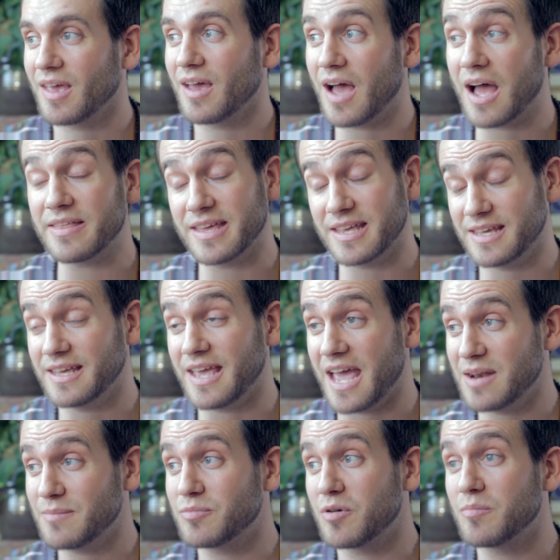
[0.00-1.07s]
I think
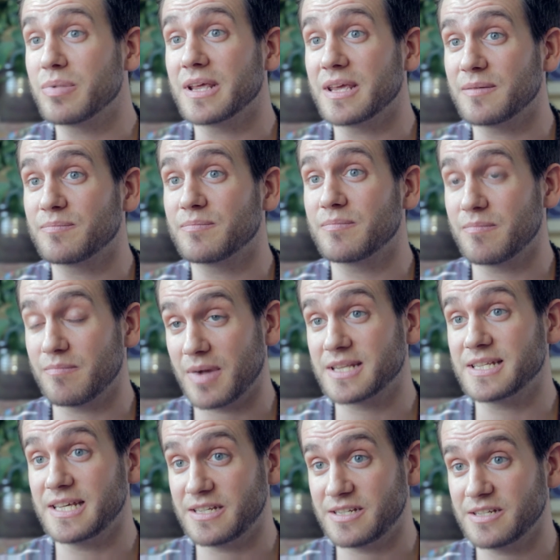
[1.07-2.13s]
again, probably my
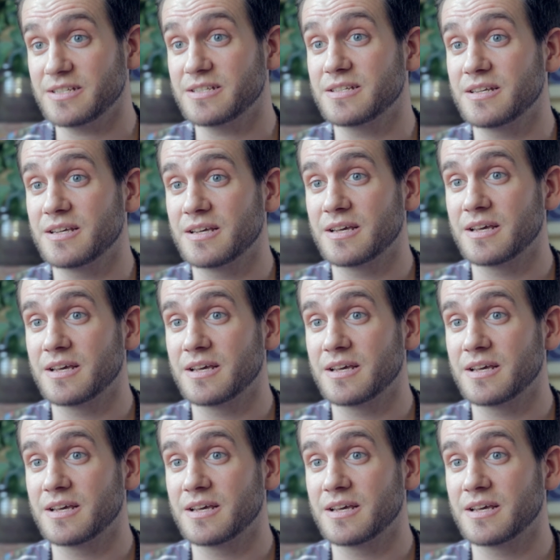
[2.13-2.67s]
teachers.